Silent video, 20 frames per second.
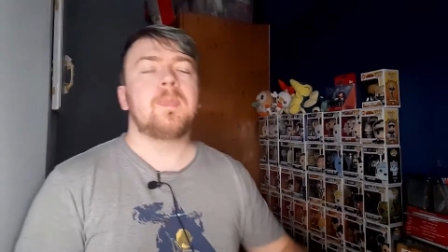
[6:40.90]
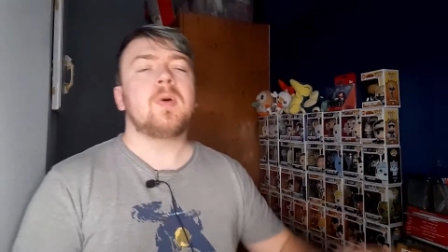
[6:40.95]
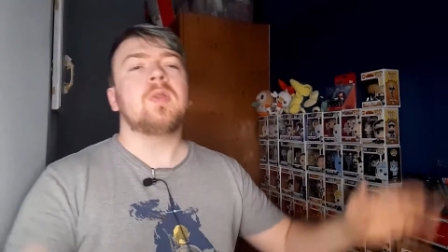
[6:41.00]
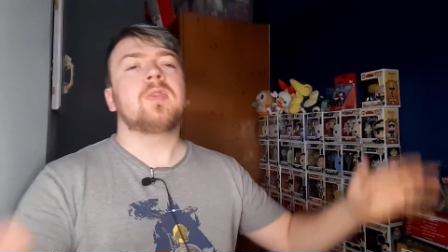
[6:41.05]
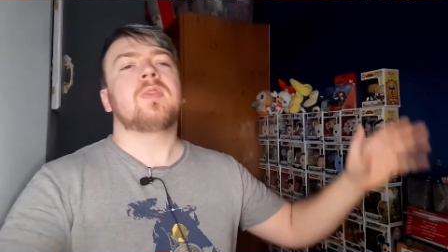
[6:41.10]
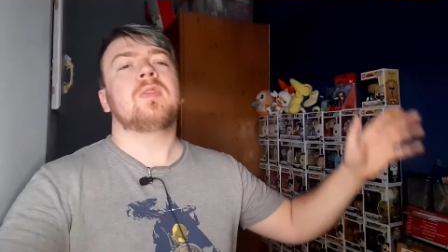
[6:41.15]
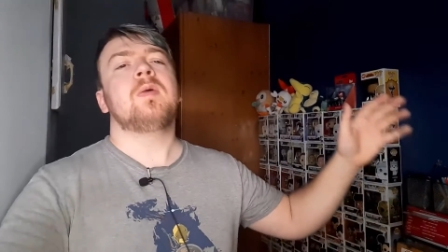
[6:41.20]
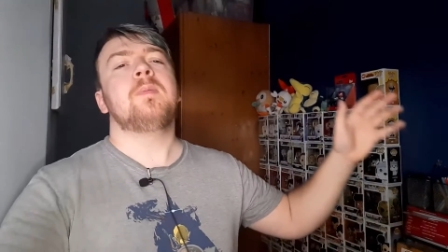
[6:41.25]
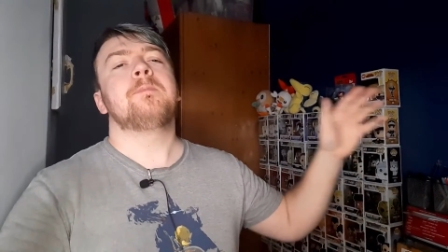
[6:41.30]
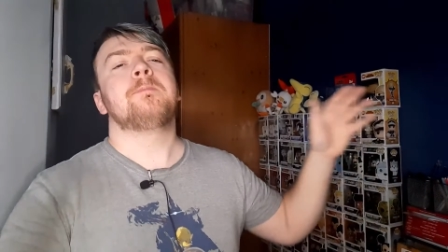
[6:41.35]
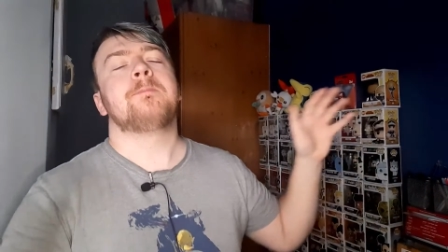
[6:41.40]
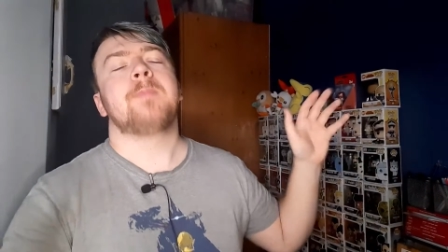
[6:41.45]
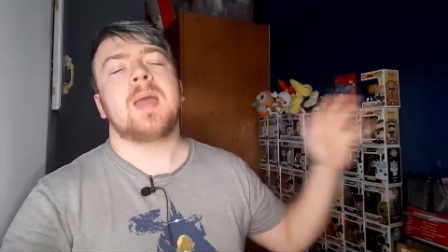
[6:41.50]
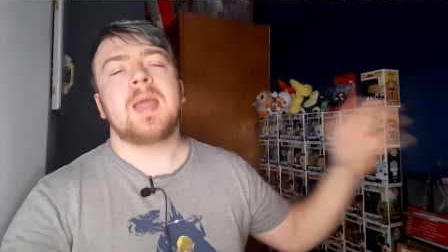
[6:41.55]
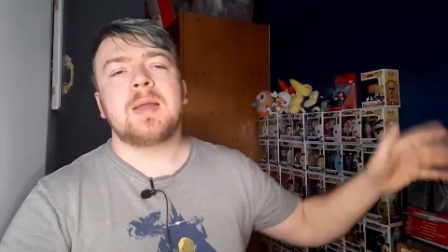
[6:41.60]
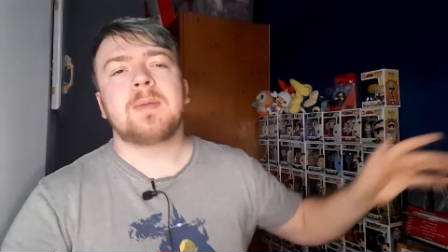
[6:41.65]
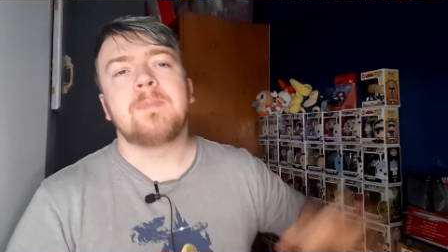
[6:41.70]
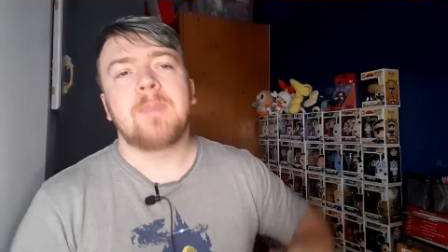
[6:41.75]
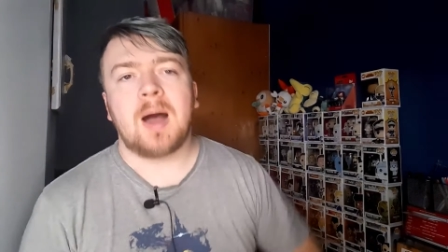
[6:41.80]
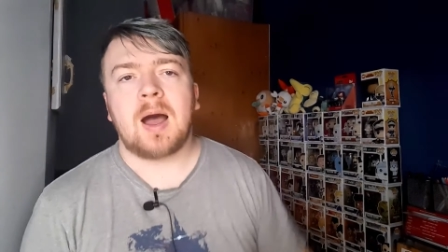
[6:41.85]
but the
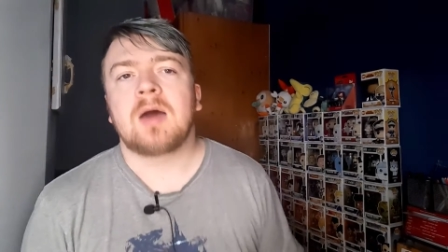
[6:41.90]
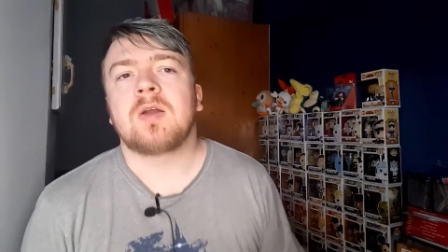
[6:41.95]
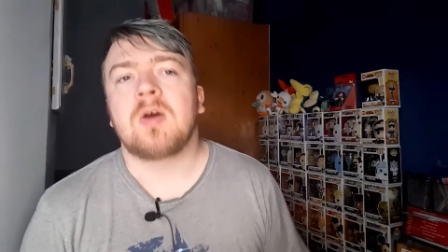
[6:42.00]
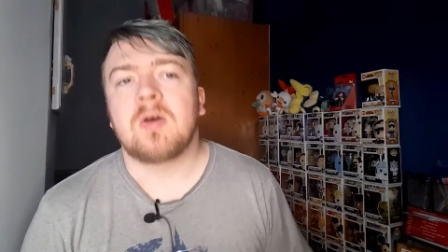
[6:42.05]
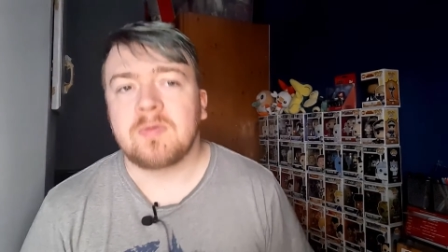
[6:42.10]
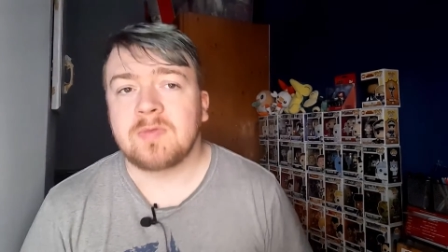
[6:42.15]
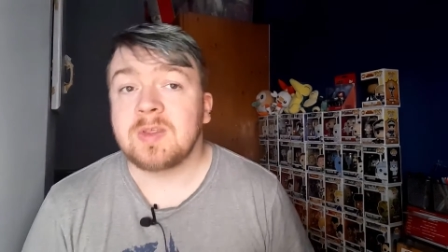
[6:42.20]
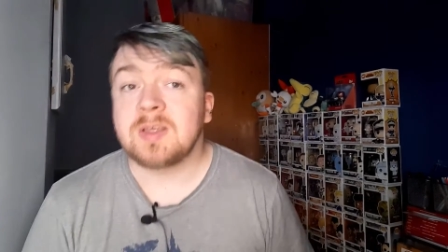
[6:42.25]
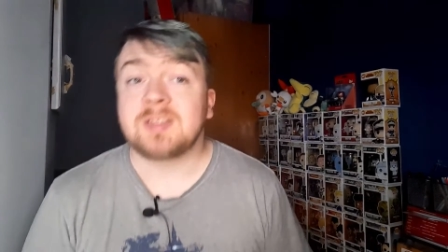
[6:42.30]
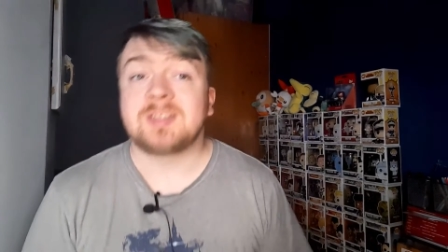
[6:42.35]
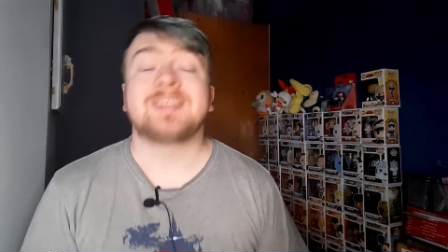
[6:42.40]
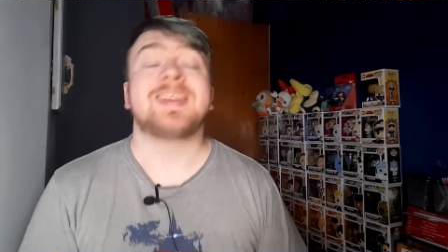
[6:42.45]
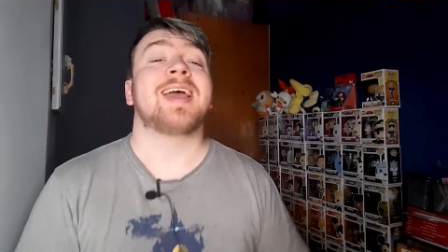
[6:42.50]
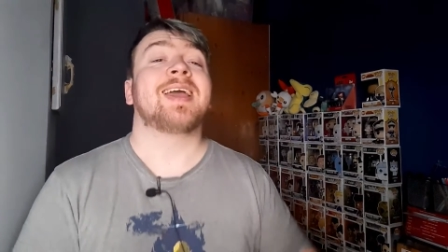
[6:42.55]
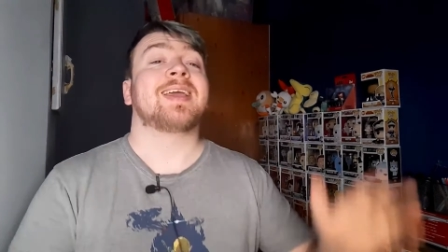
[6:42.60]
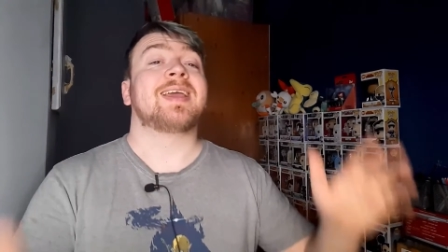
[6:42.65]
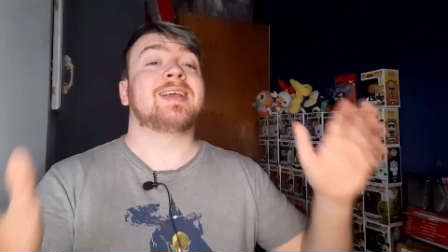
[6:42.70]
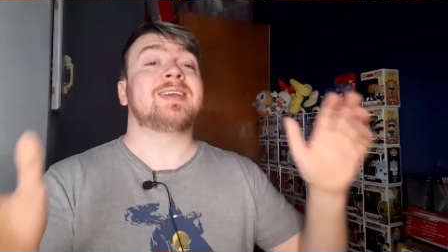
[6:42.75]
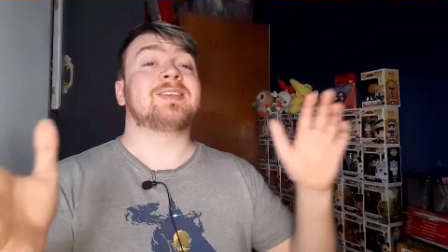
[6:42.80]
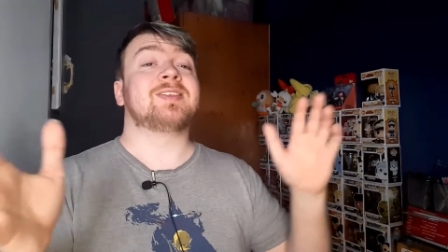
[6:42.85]
main part of this
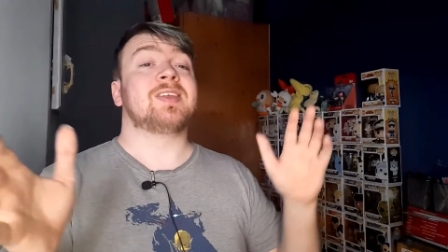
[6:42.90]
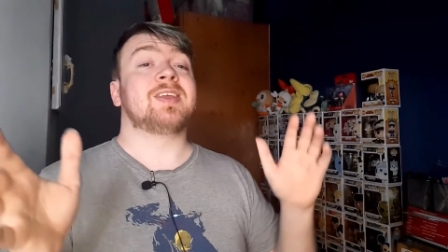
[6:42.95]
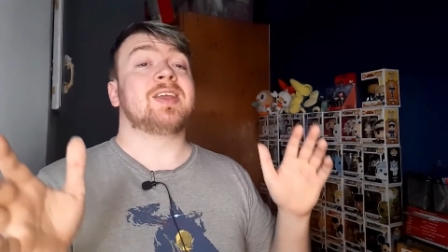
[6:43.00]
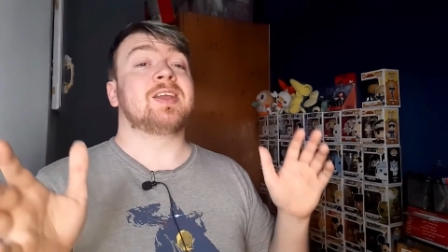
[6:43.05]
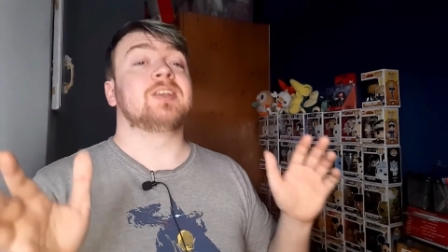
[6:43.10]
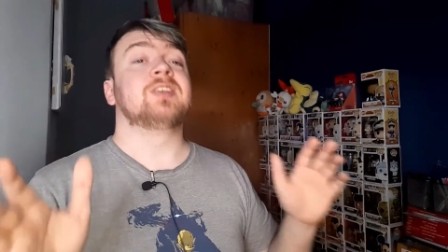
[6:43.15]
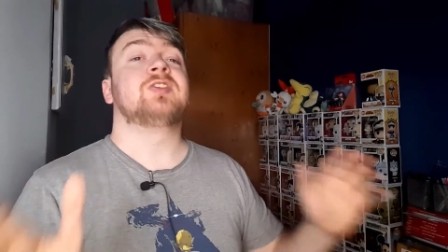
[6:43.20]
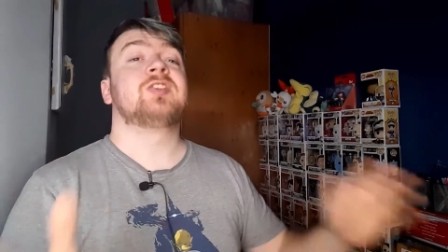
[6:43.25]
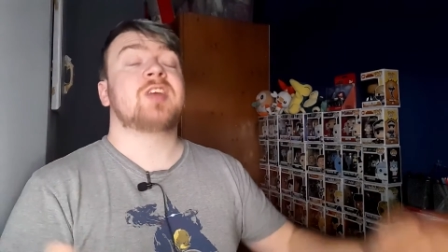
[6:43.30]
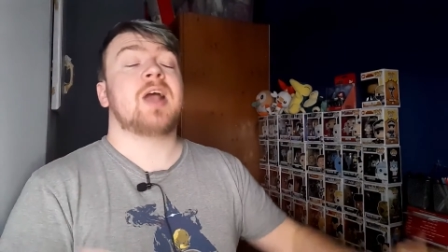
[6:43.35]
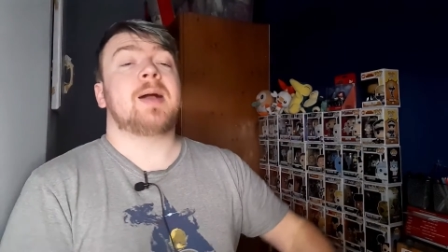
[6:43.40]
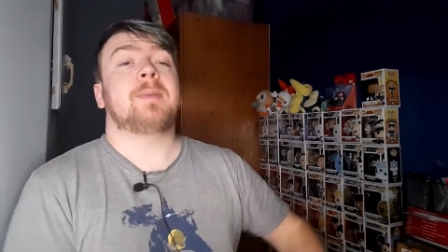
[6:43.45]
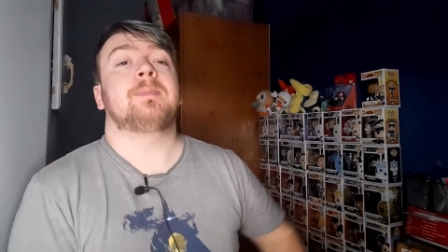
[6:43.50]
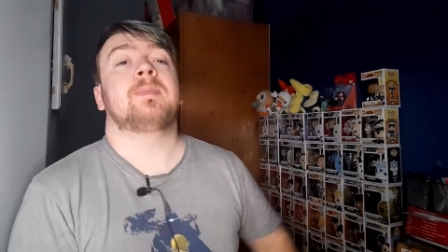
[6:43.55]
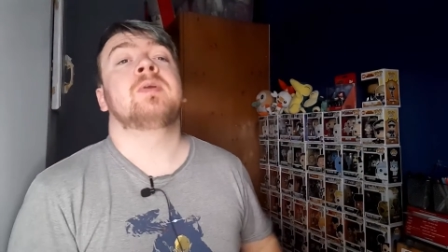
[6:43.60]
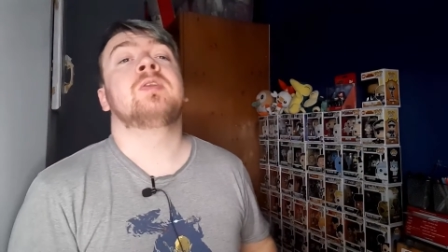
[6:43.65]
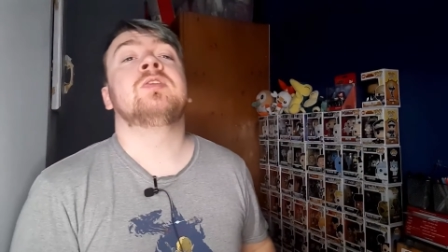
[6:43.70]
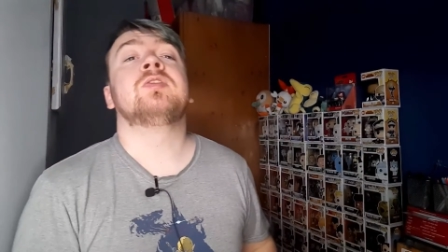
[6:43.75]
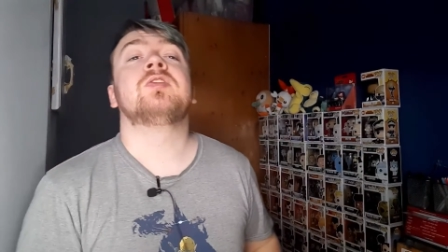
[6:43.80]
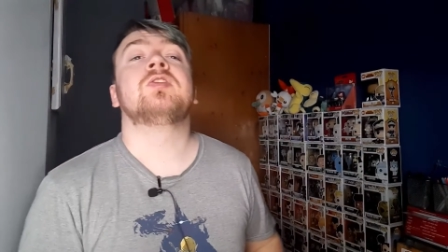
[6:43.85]
deck is the
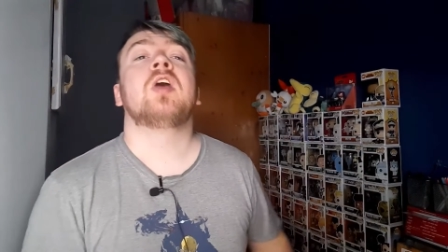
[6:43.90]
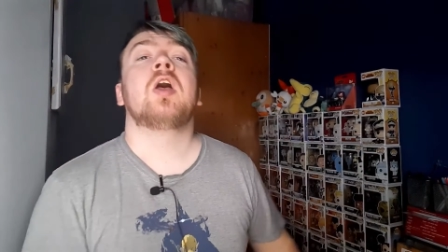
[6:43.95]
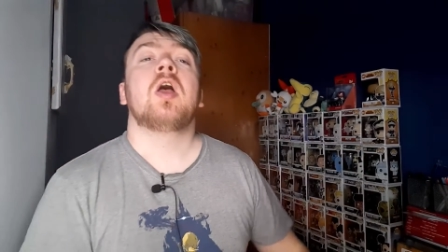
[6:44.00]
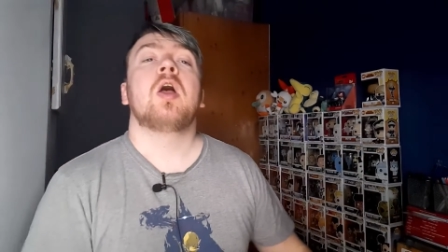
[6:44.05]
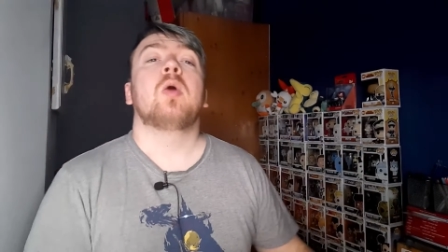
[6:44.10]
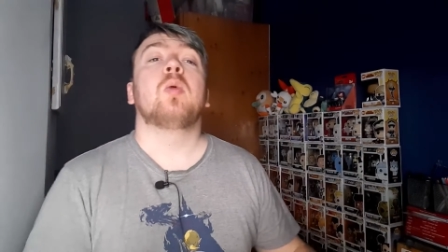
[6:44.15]
enchantments,